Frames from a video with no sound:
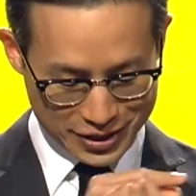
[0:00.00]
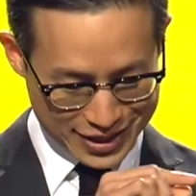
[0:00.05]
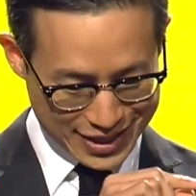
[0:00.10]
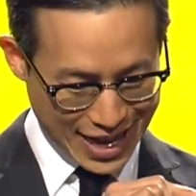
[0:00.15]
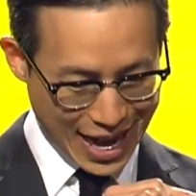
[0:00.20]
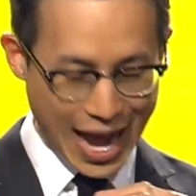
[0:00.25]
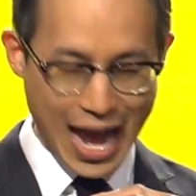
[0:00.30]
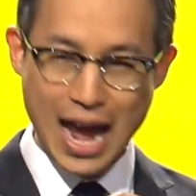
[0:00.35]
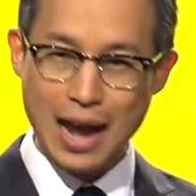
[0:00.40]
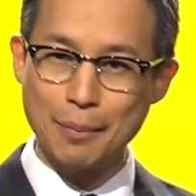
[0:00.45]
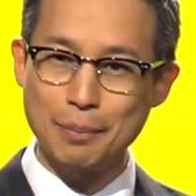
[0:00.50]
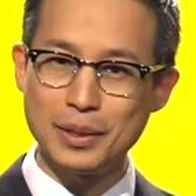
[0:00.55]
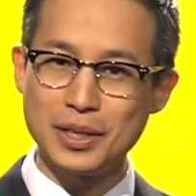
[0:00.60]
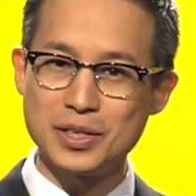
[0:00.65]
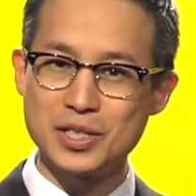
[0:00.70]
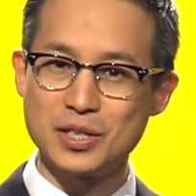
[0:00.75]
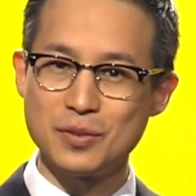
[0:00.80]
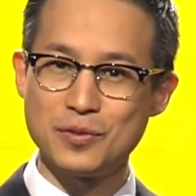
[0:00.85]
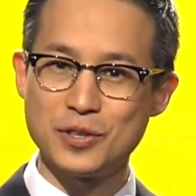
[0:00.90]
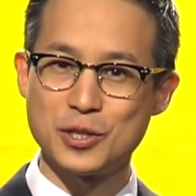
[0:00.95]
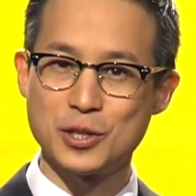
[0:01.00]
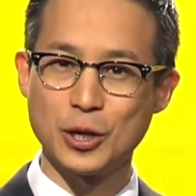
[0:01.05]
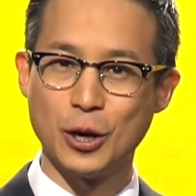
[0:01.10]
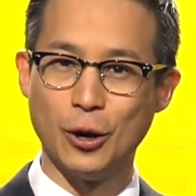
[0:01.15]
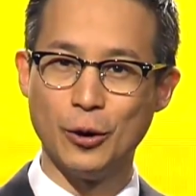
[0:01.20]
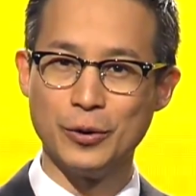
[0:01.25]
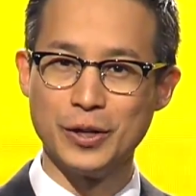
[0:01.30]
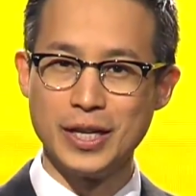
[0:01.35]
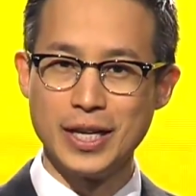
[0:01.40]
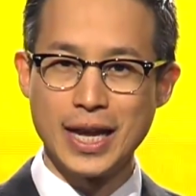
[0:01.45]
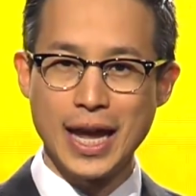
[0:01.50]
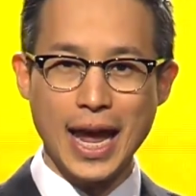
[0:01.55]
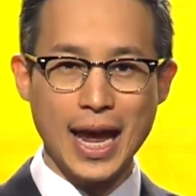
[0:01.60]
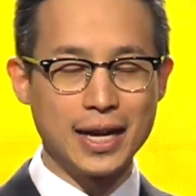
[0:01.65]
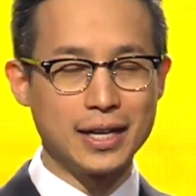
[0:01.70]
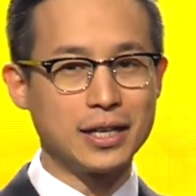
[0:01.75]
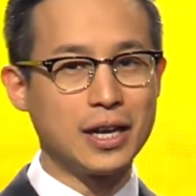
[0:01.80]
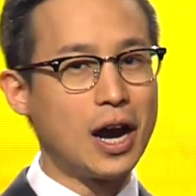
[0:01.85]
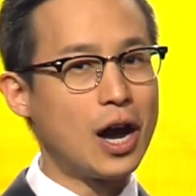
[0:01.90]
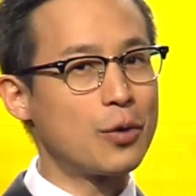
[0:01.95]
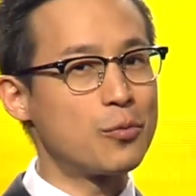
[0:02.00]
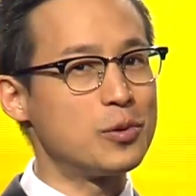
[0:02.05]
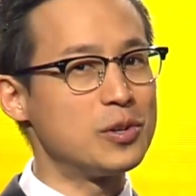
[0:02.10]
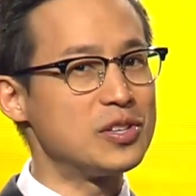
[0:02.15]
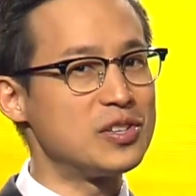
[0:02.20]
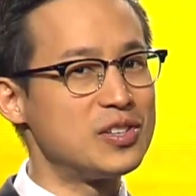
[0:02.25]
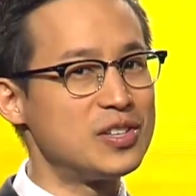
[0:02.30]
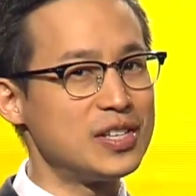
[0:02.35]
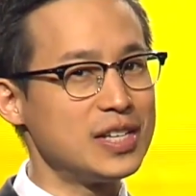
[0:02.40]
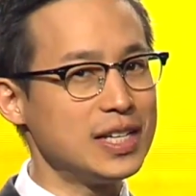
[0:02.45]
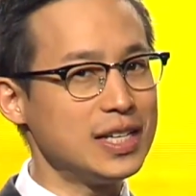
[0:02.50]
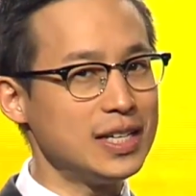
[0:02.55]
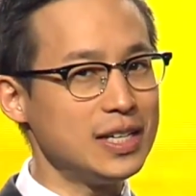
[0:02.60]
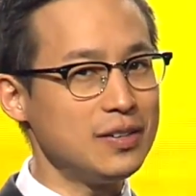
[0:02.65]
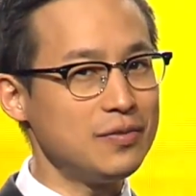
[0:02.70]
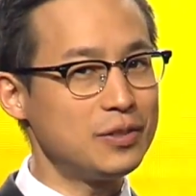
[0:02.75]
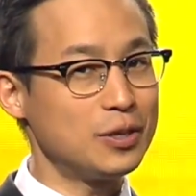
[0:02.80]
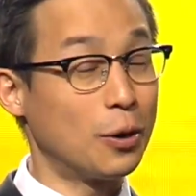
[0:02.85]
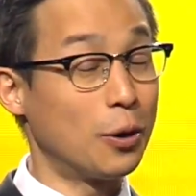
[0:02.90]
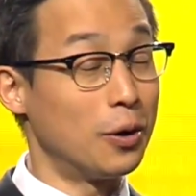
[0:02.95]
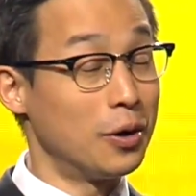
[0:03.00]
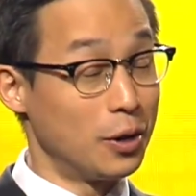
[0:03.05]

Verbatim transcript: tablets of stone, and God received